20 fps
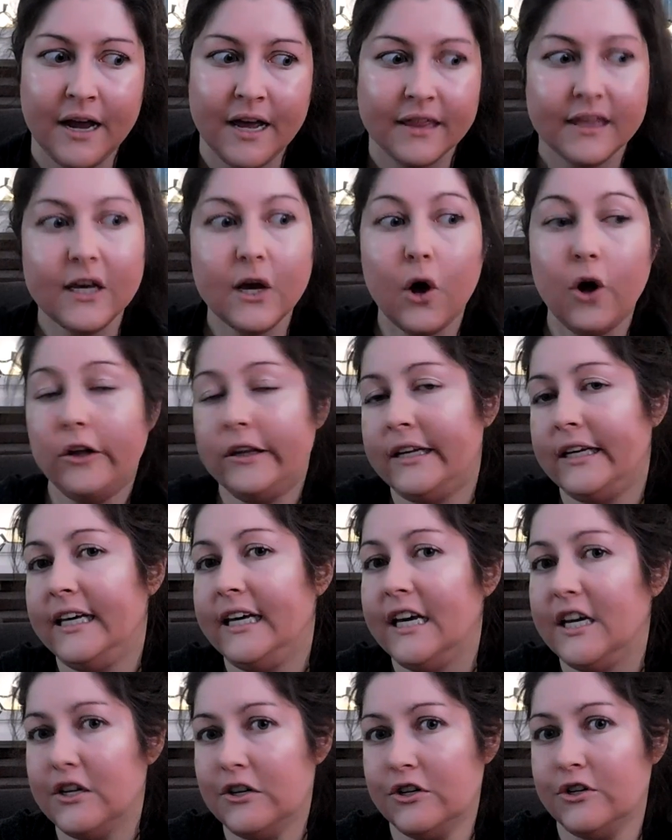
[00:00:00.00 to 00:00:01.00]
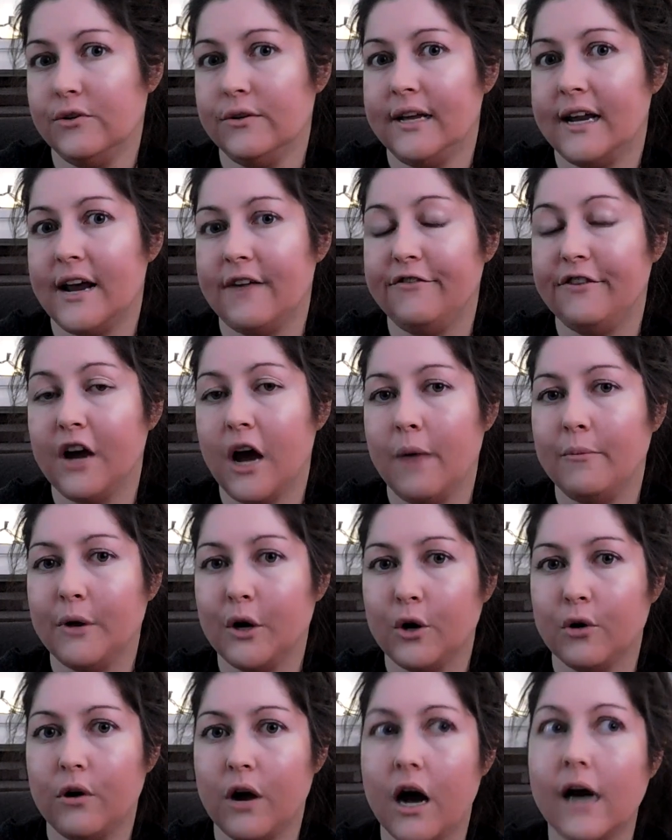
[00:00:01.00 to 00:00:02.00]
The only issue that I've come
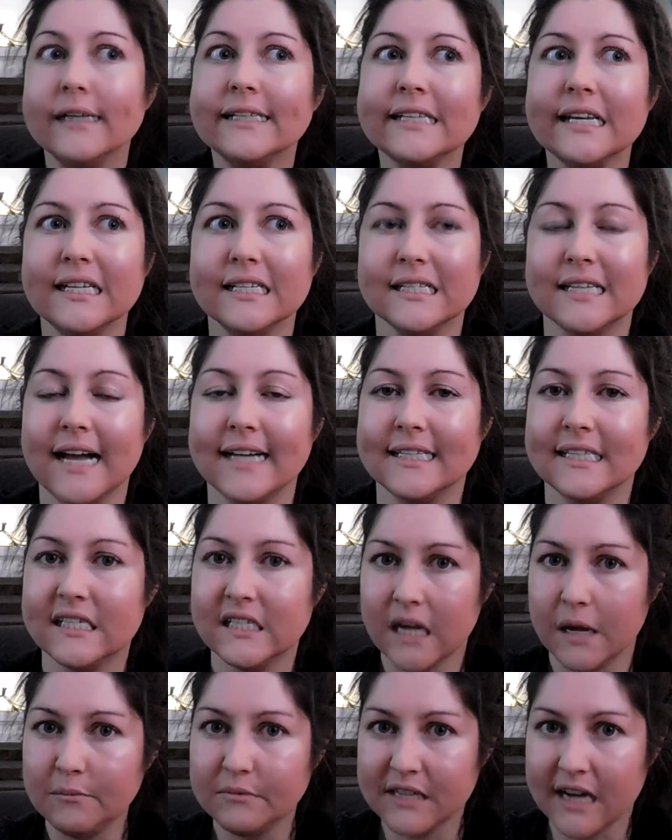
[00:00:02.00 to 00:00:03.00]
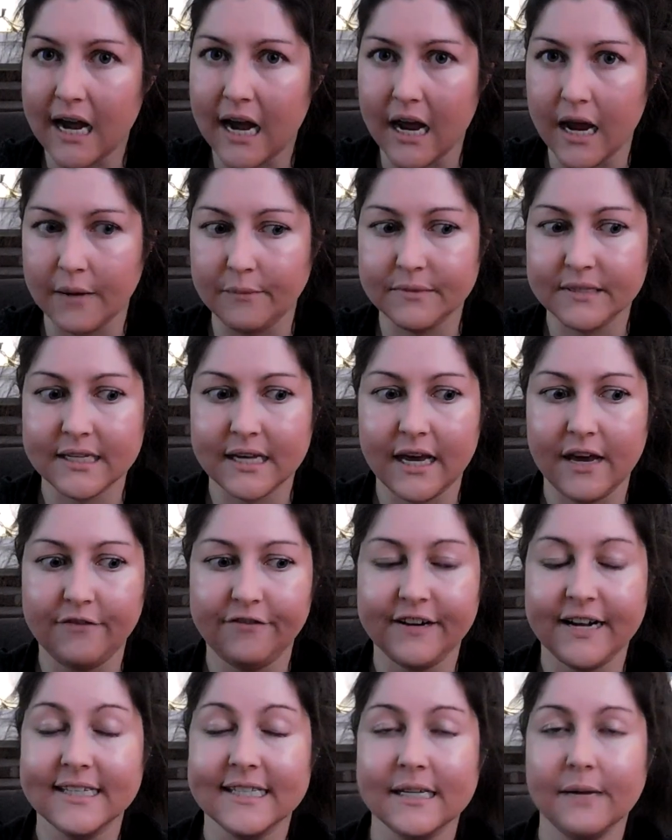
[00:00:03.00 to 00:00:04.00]
across is that sometimes if,
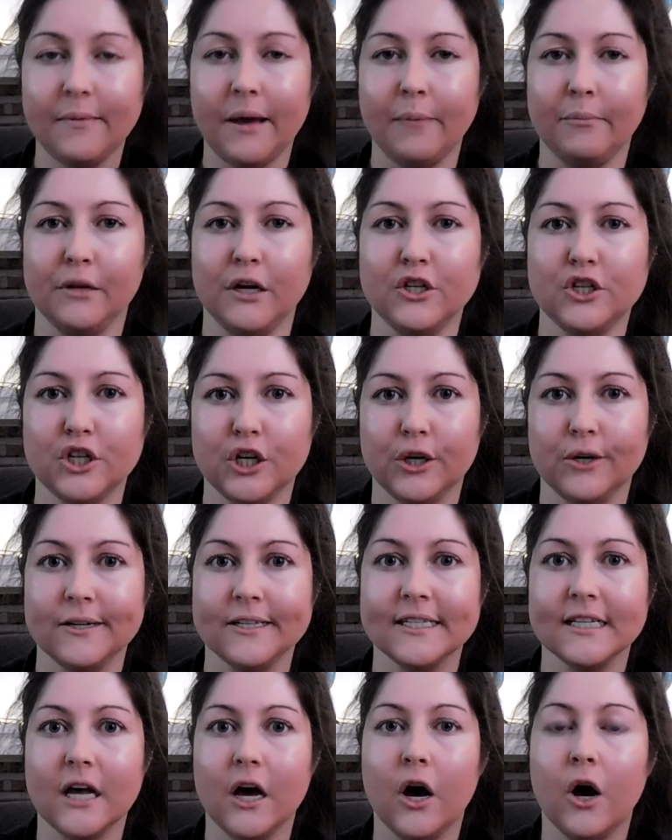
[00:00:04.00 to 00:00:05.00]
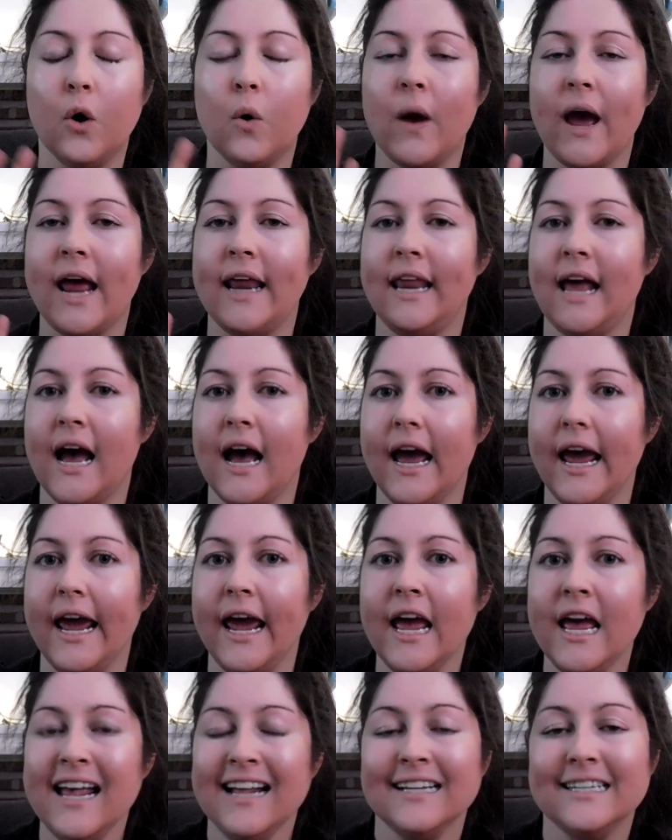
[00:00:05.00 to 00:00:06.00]
let's say, my blood sugar is low and I
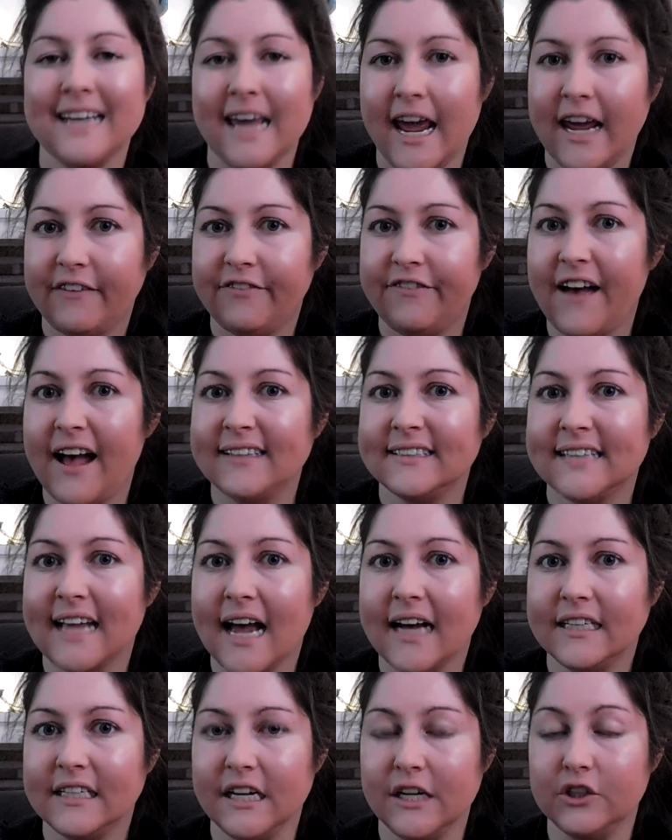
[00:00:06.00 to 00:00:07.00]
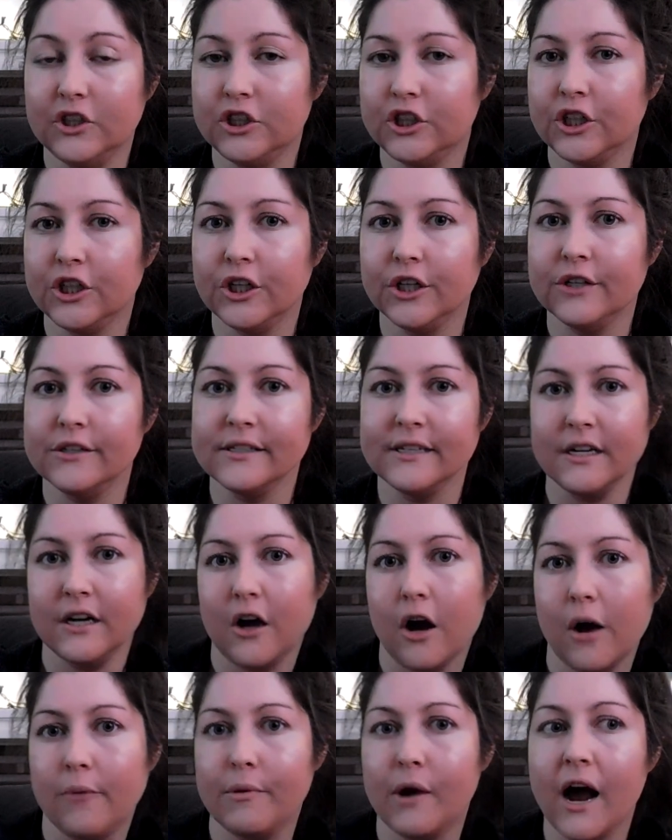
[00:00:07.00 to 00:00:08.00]
take fast-acting sugars and
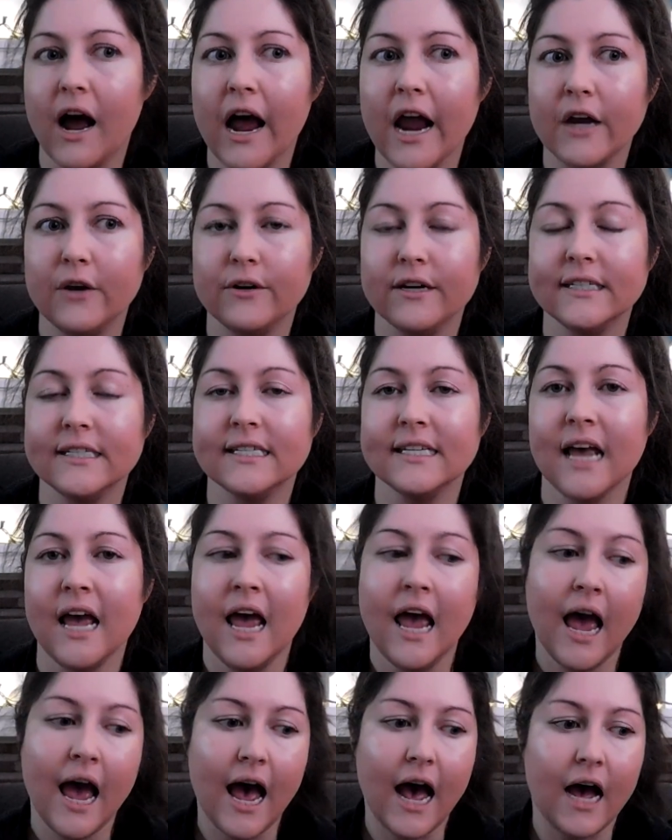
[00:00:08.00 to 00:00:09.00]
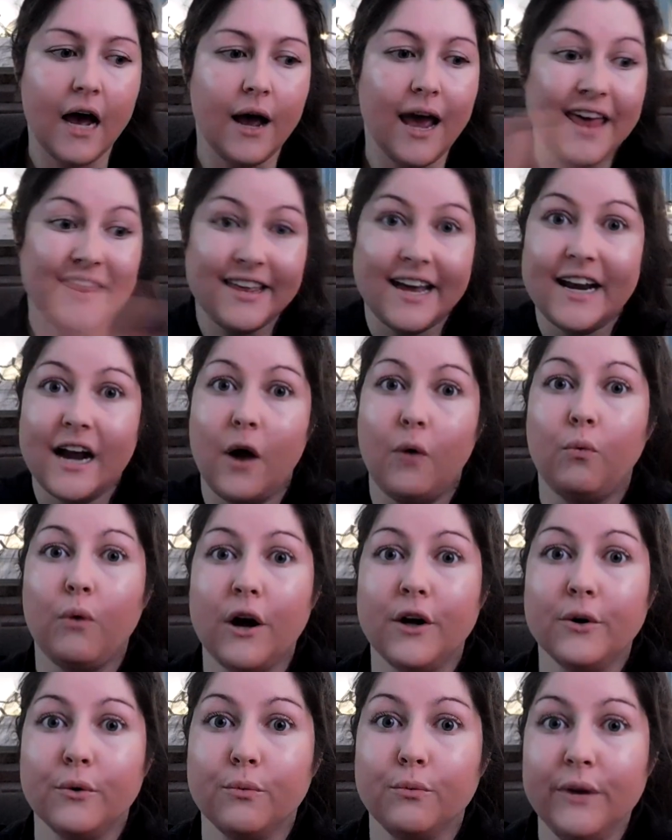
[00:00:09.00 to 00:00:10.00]
carbohydrates, and then I'll
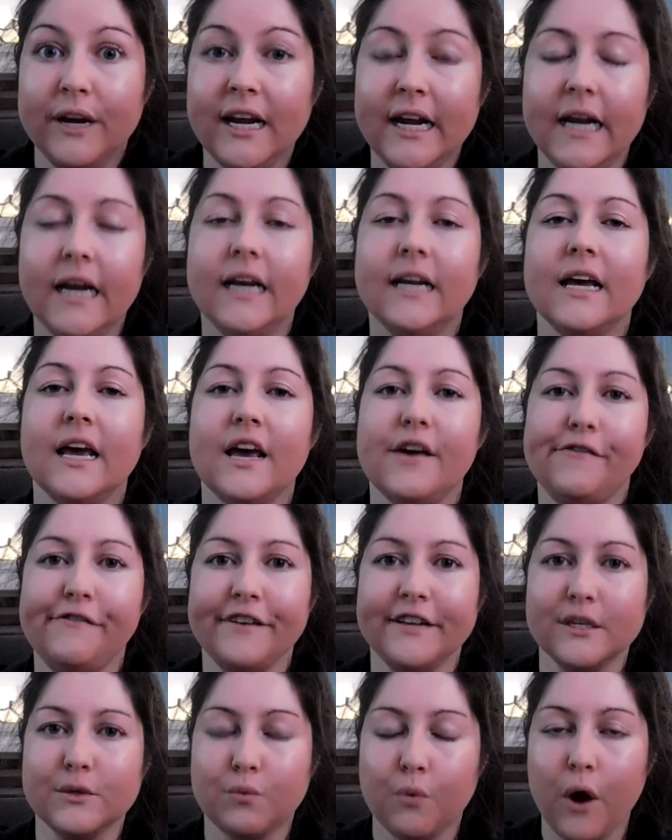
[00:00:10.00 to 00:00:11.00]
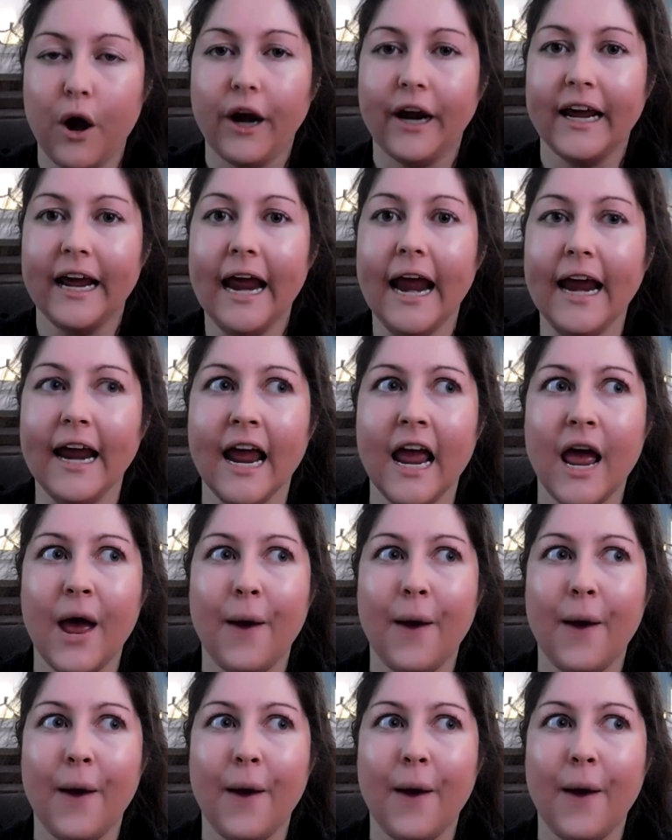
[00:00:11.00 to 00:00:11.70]
want to read if it's working,